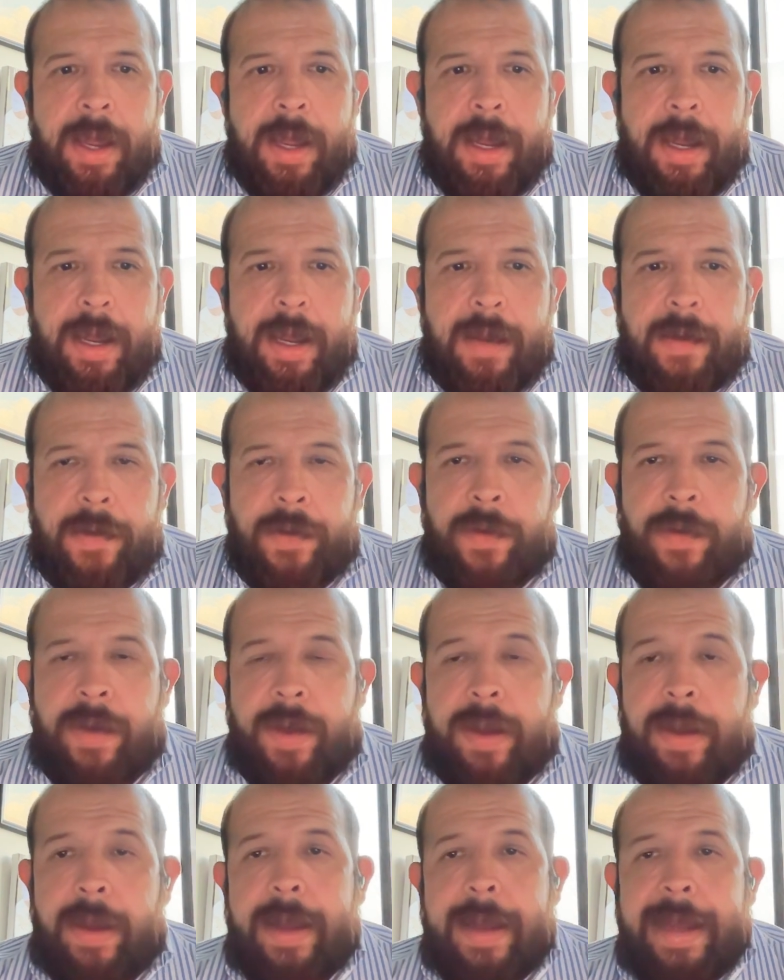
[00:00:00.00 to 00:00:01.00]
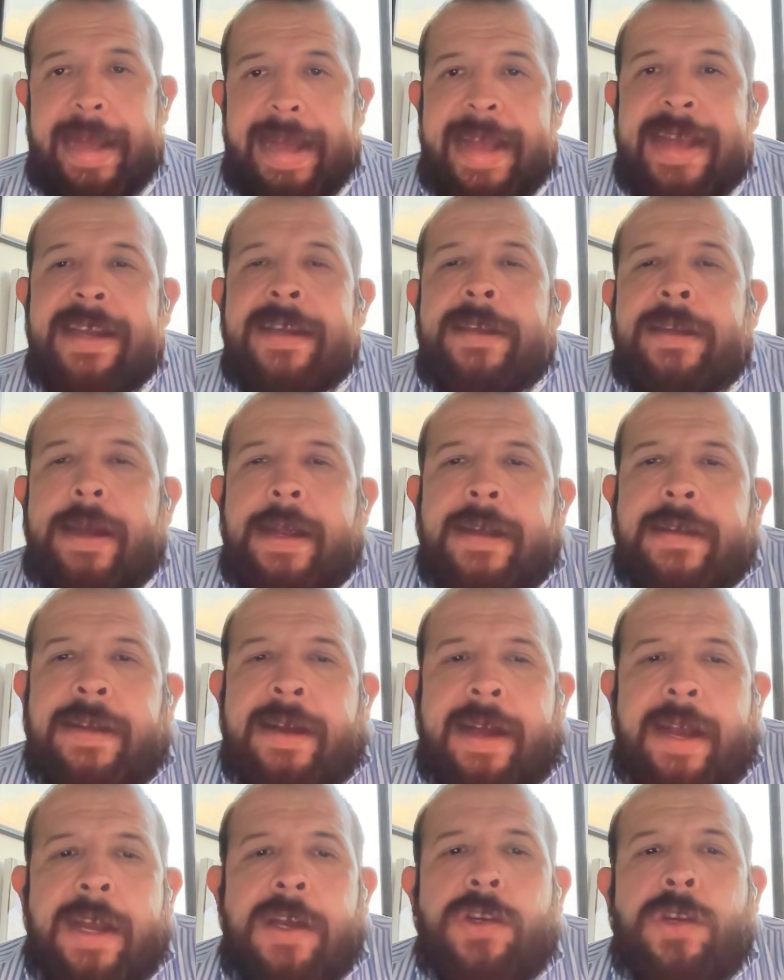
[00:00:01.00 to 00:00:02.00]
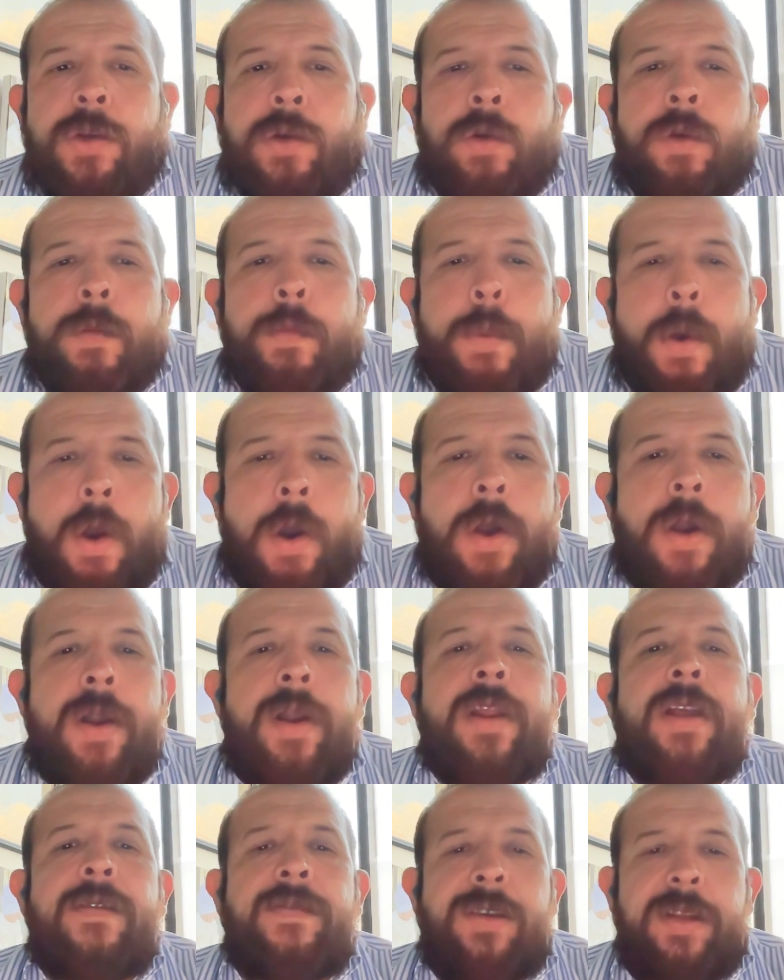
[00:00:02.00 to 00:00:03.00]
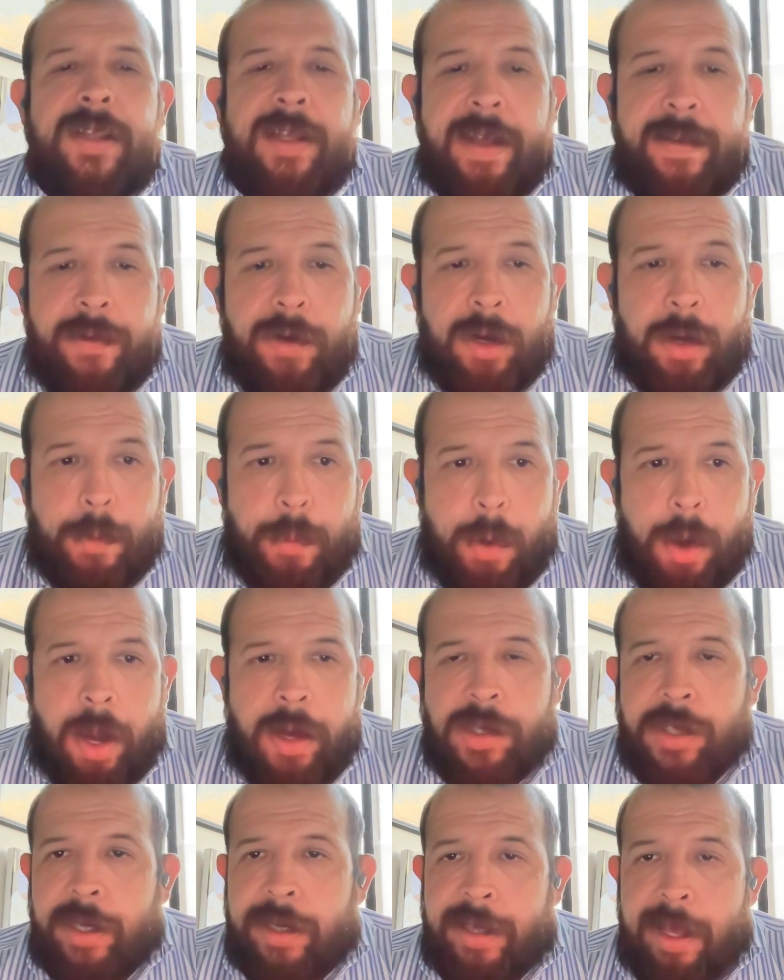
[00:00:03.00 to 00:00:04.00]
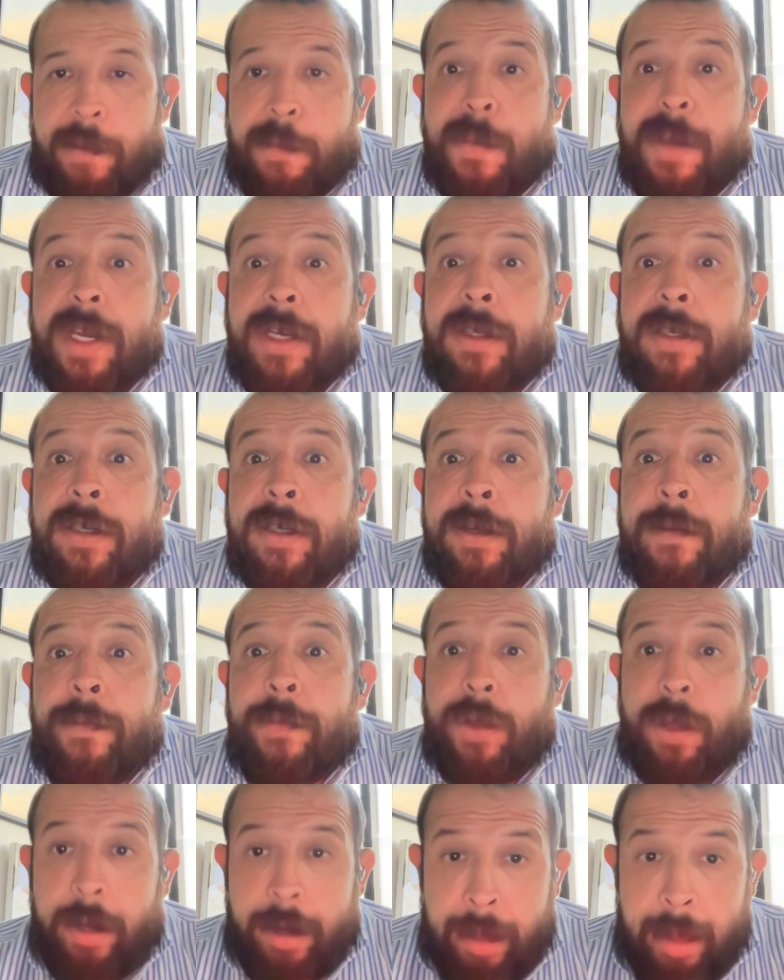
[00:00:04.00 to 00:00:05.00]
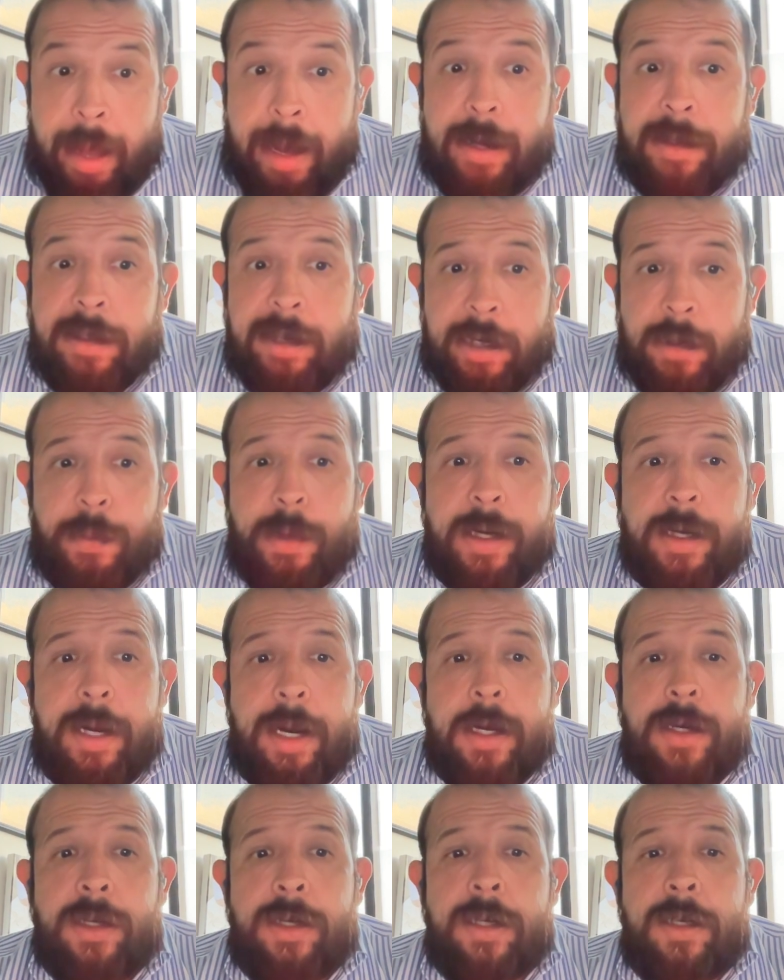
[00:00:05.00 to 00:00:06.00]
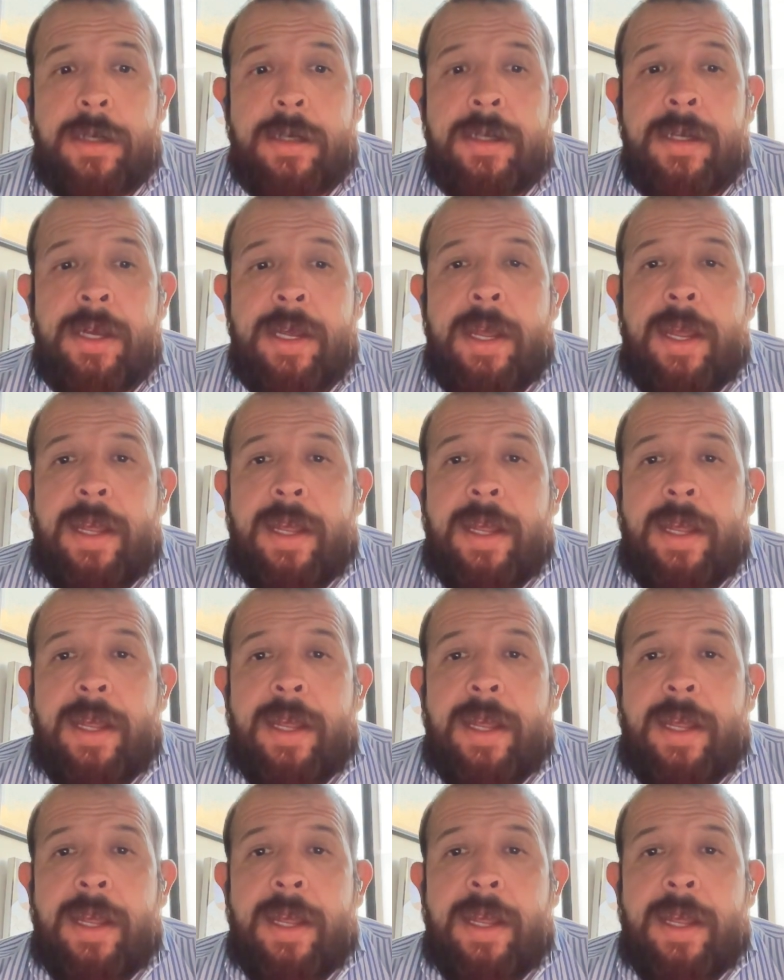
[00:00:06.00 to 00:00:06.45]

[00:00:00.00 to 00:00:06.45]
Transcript: is an integral part of delivering a project that meets the client's expectations,